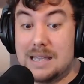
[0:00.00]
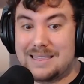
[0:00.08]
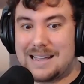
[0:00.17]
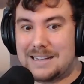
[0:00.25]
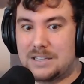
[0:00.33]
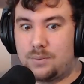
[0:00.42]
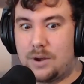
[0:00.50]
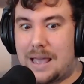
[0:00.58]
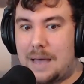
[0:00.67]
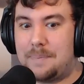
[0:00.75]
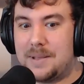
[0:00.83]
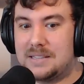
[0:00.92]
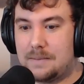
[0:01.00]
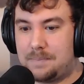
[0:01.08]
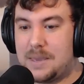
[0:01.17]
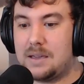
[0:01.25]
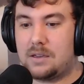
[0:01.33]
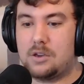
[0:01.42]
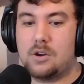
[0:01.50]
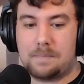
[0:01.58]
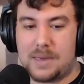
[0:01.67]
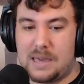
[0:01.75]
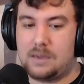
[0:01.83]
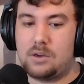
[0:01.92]
that's what happens at peak. You have
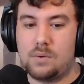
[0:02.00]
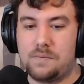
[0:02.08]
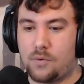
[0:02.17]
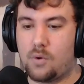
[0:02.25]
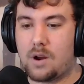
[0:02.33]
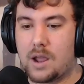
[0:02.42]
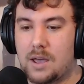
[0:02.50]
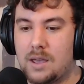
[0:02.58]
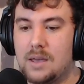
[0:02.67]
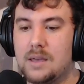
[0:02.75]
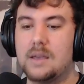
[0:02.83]
peak euphoria.